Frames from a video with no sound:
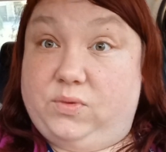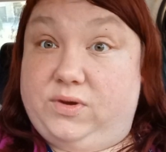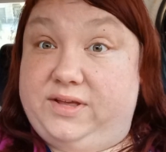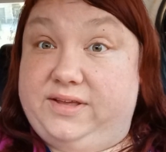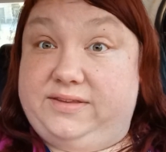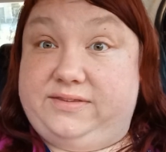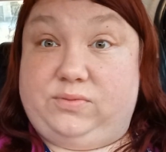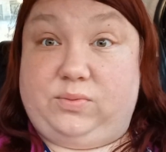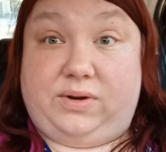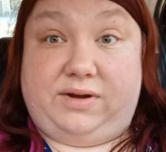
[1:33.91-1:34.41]

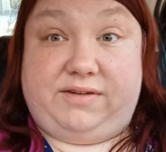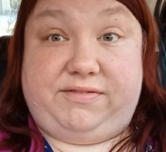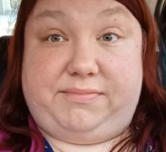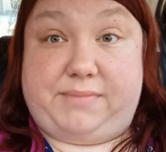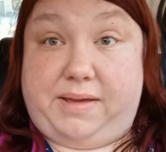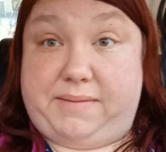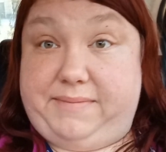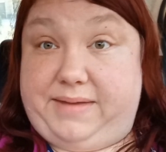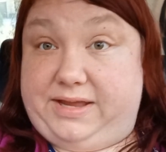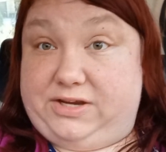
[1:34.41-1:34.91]
was one of
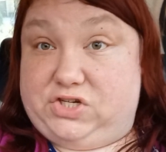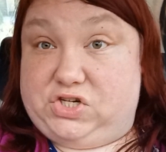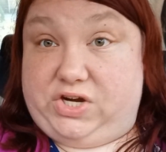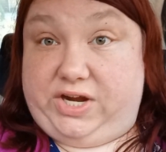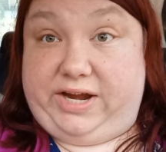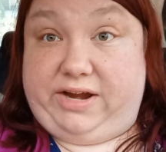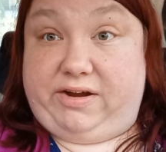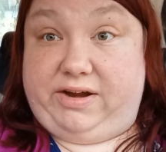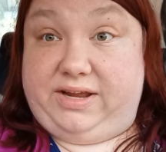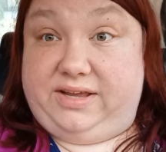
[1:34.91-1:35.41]
my
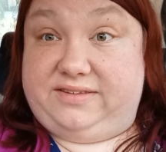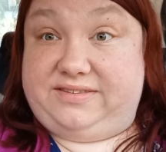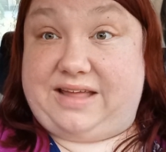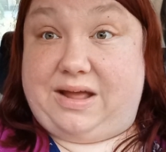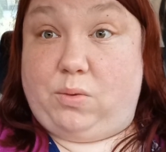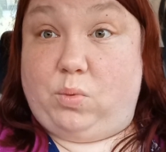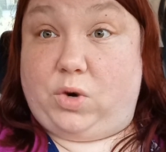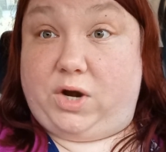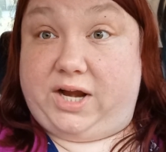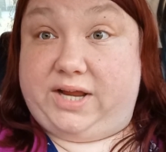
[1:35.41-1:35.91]
major areas
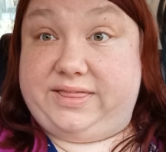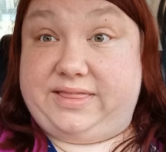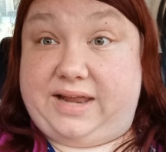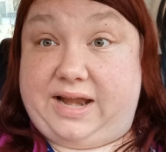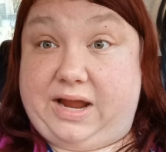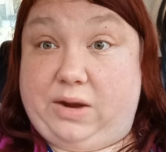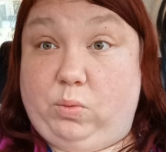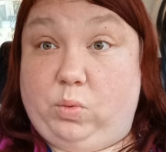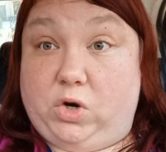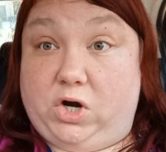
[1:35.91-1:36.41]
at work
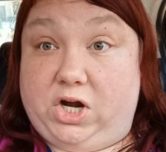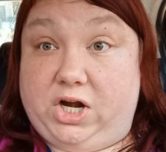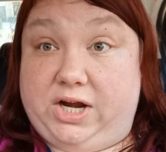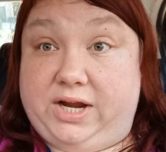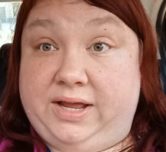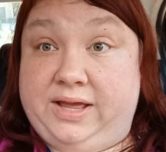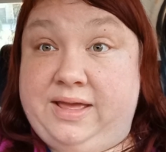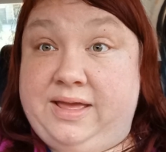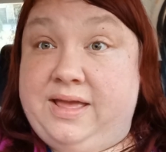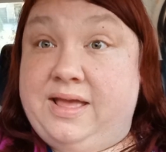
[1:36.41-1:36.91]
that I
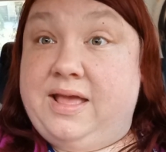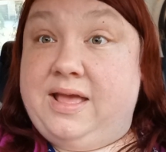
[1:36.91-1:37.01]
work.